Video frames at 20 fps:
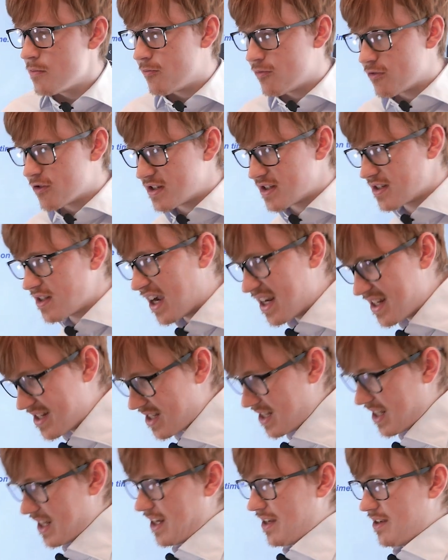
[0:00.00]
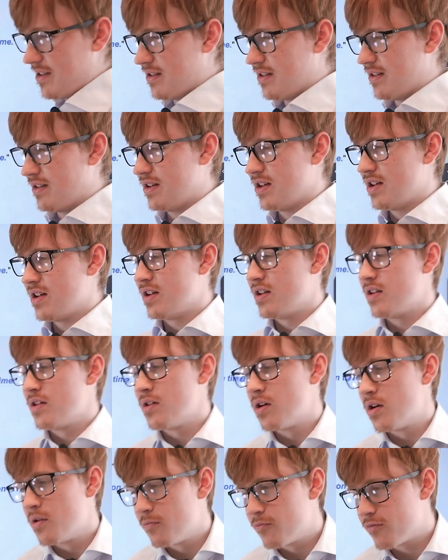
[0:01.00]
precisely.
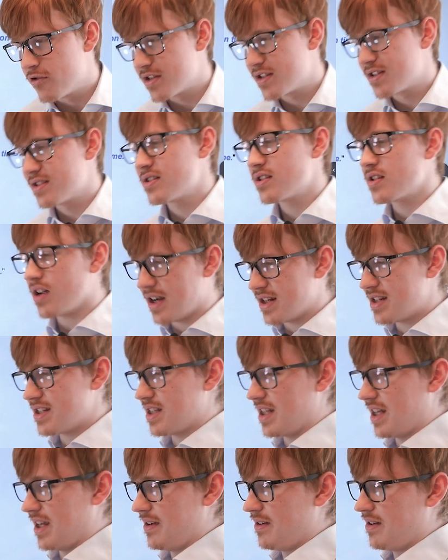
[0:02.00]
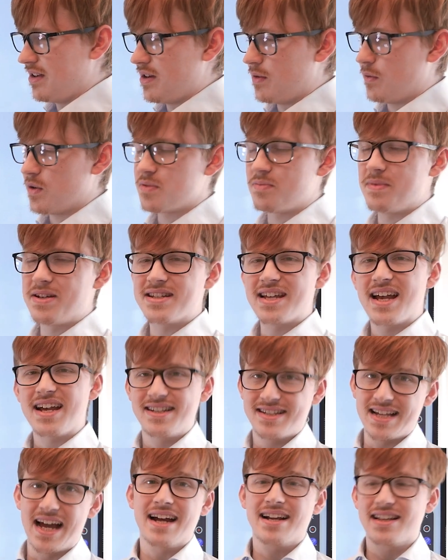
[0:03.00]
Precisely, which means
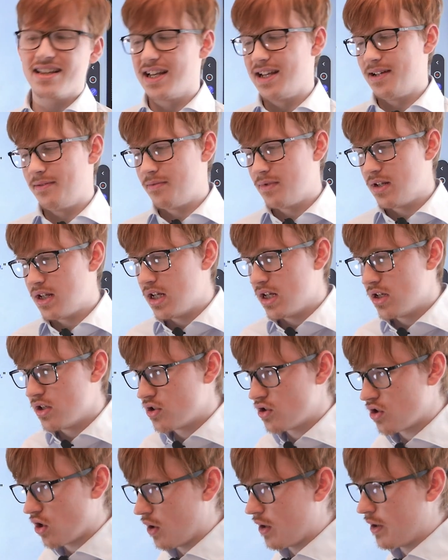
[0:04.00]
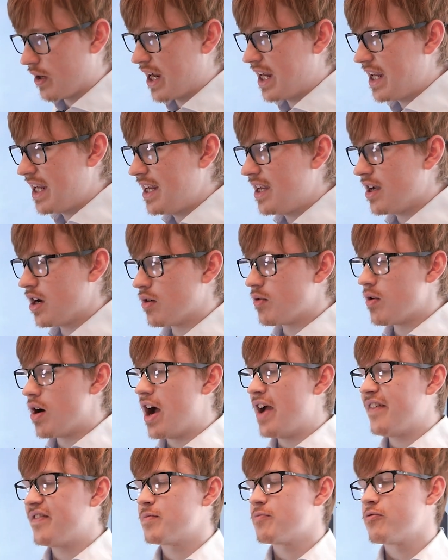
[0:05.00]
exactly. So he
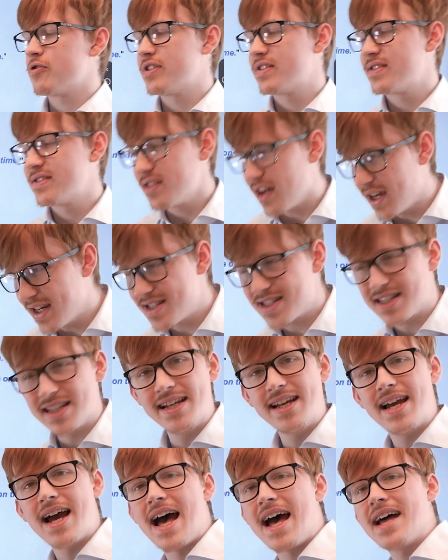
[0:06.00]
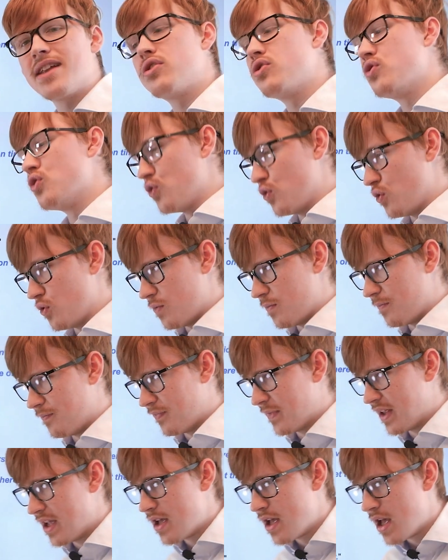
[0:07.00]
arrived precisely at noon.
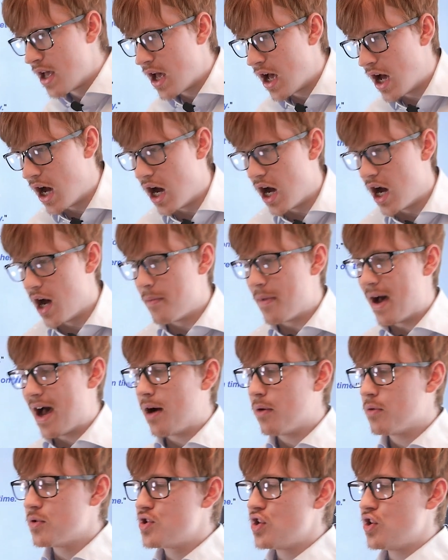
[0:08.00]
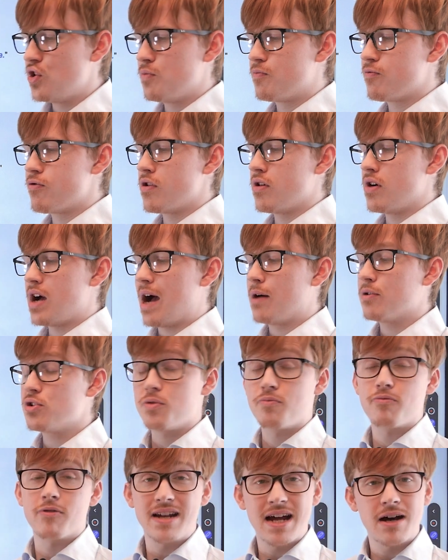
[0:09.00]
How would you
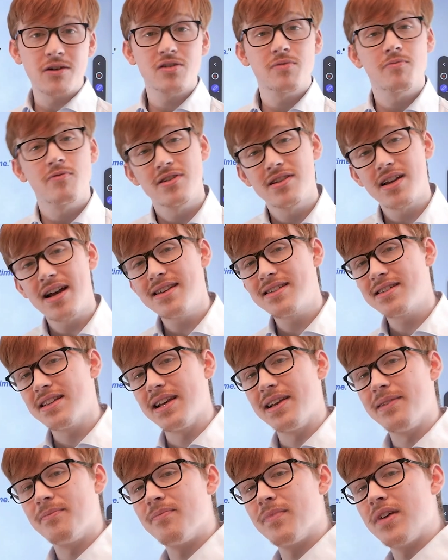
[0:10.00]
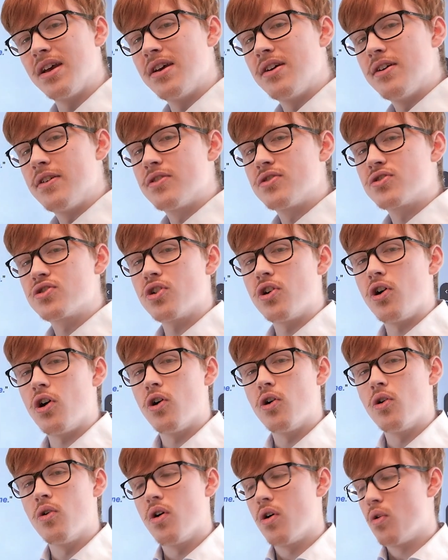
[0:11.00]
pronounce precisely?
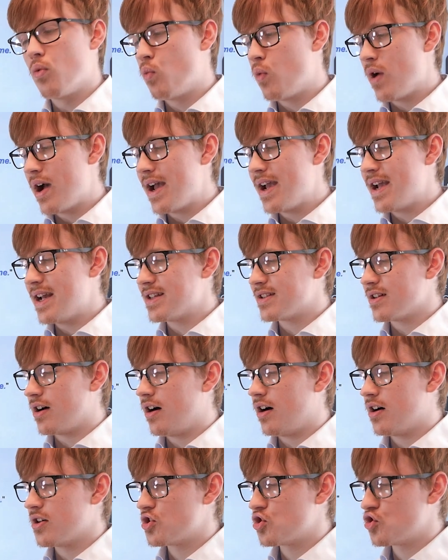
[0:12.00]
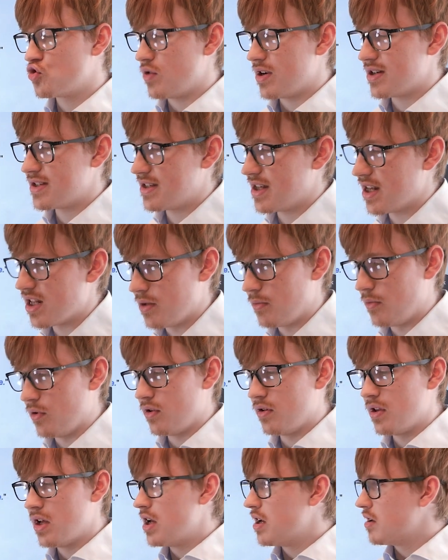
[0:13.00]
So where is our stressed
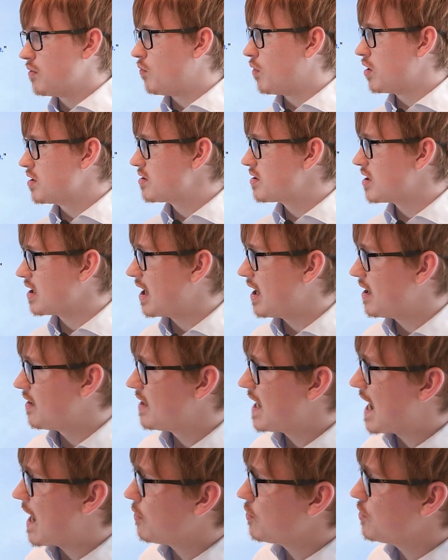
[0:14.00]
syllable? Once again, now